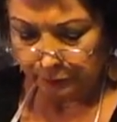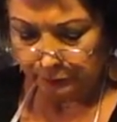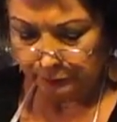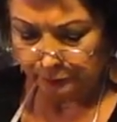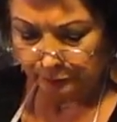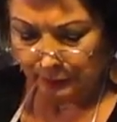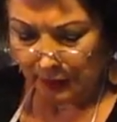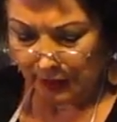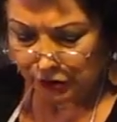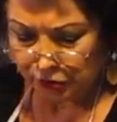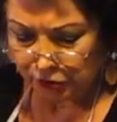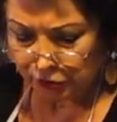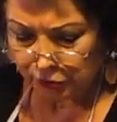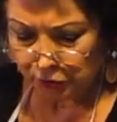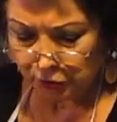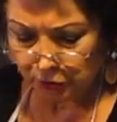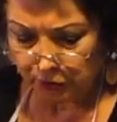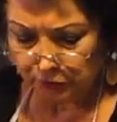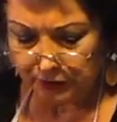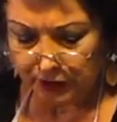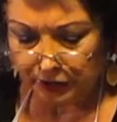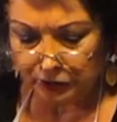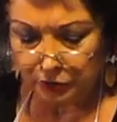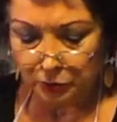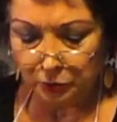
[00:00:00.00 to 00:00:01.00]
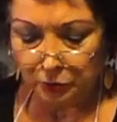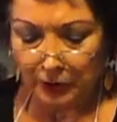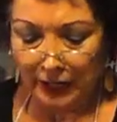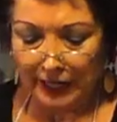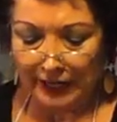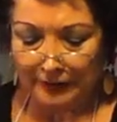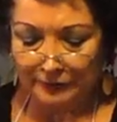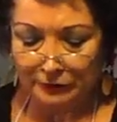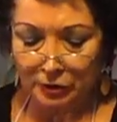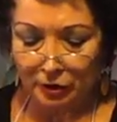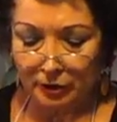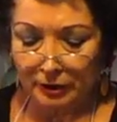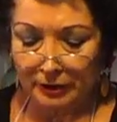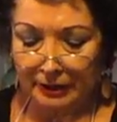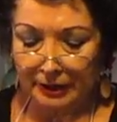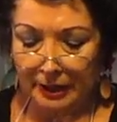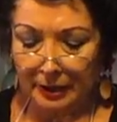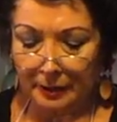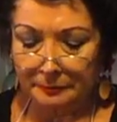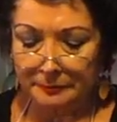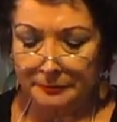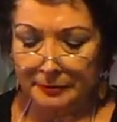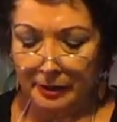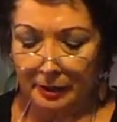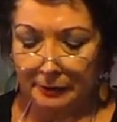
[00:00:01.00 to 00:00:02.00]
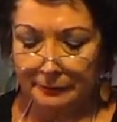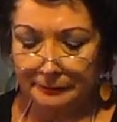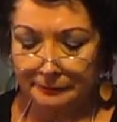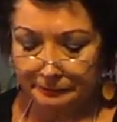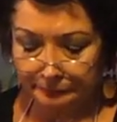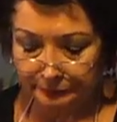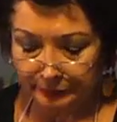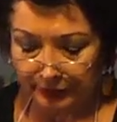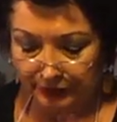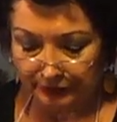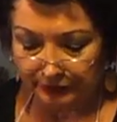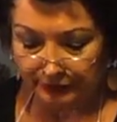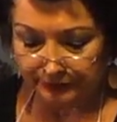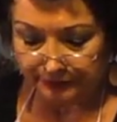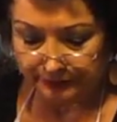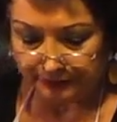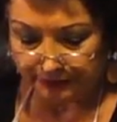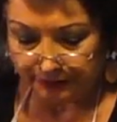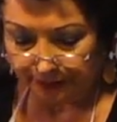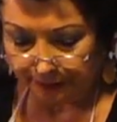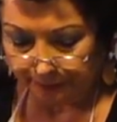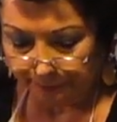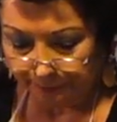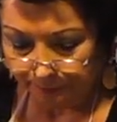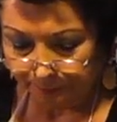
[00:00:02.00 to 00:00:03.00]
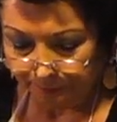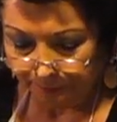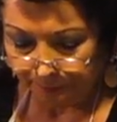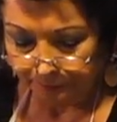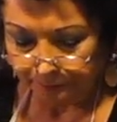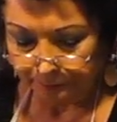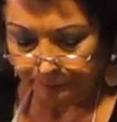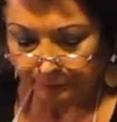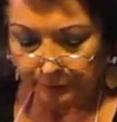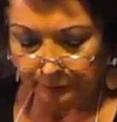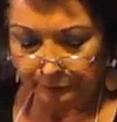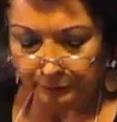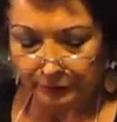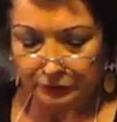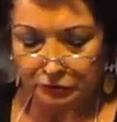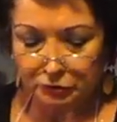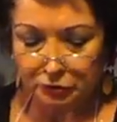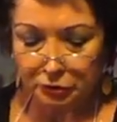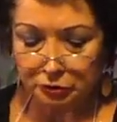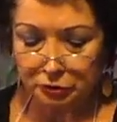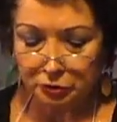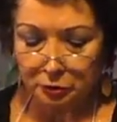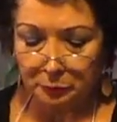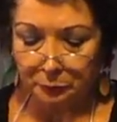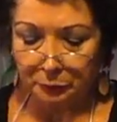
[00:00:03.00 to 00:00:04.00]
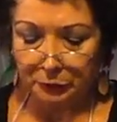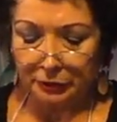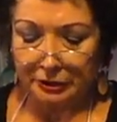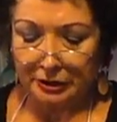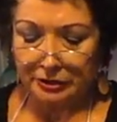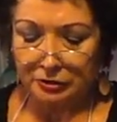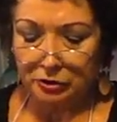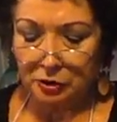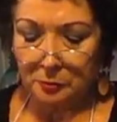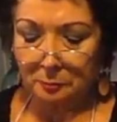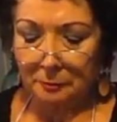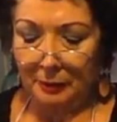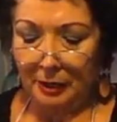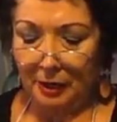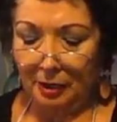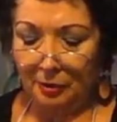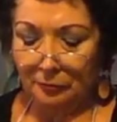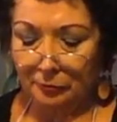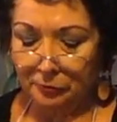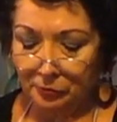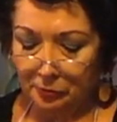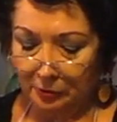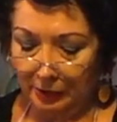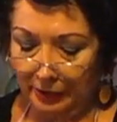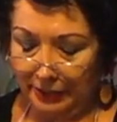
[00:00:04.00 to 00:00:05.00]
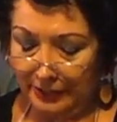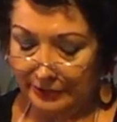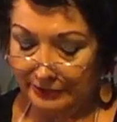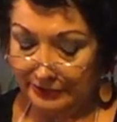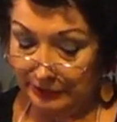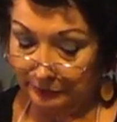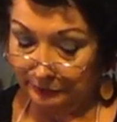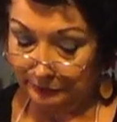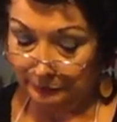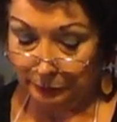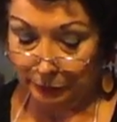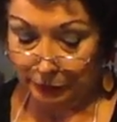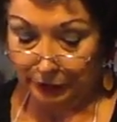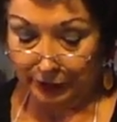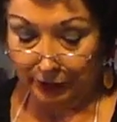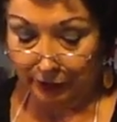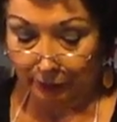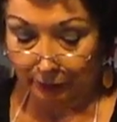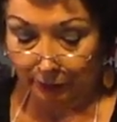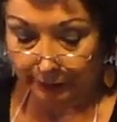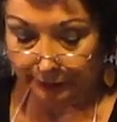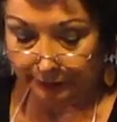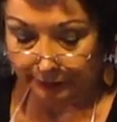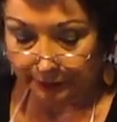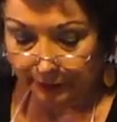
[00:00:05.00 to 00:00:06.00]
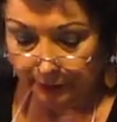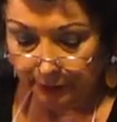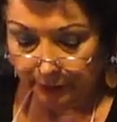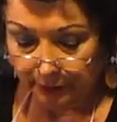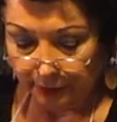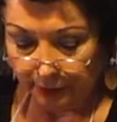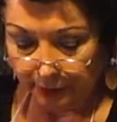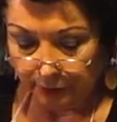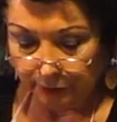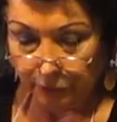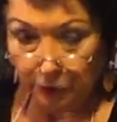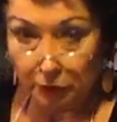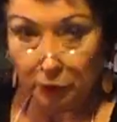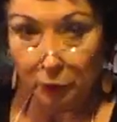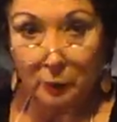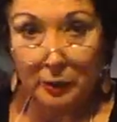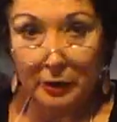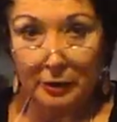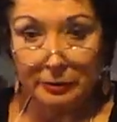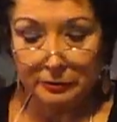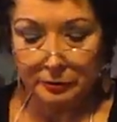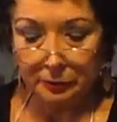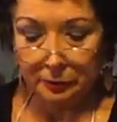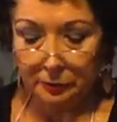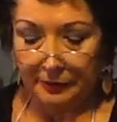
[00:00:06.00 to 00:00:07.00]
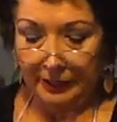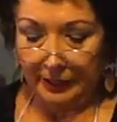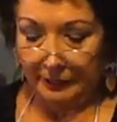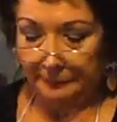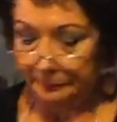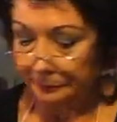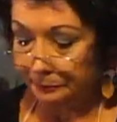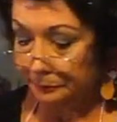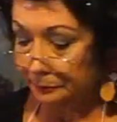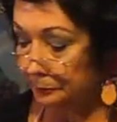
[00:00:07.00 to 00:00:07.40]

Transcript: make sure that you have your gloves on, because should you put it in your mouth or eyes, it's pretty hot. You don't want to do that.